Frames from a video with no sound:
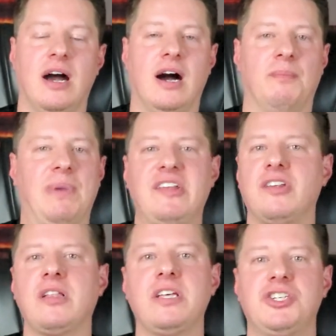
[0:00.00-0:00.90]
Uh,
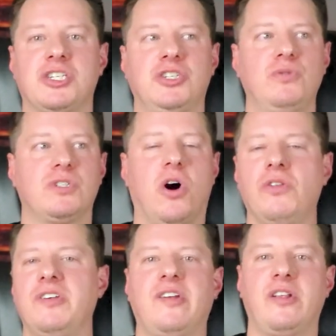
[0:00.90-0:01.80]
basically, just use all
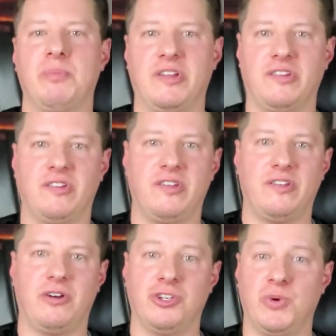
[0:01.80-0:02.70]
these other businesses
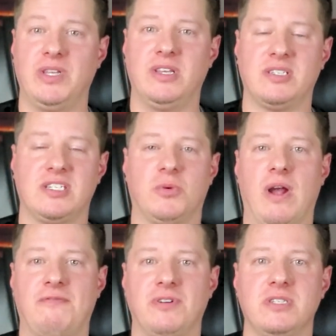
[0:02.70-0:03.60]
that are doing this as a
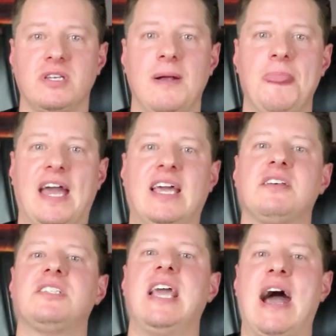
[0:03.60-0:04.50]
reference and kind
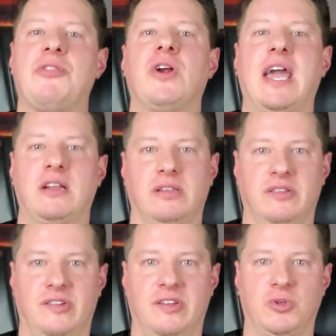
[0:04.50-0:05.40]
of see how they're handling
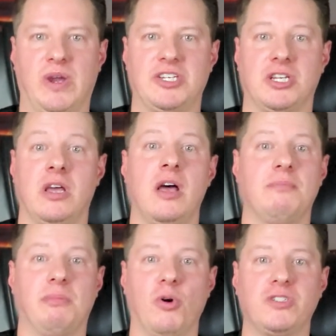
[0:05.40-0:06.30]
the situation.
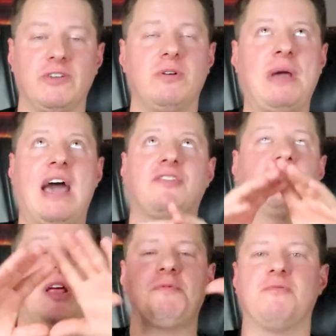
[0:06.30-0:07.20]
But most of them have some
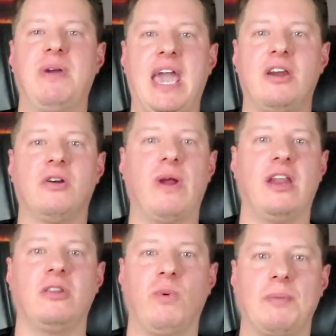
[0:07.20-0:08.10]
type of banner right
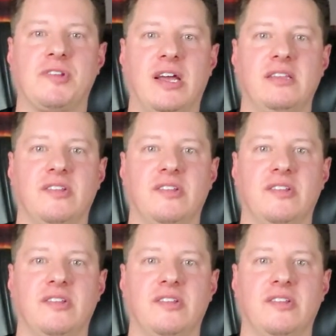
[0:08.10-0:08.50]
on their website that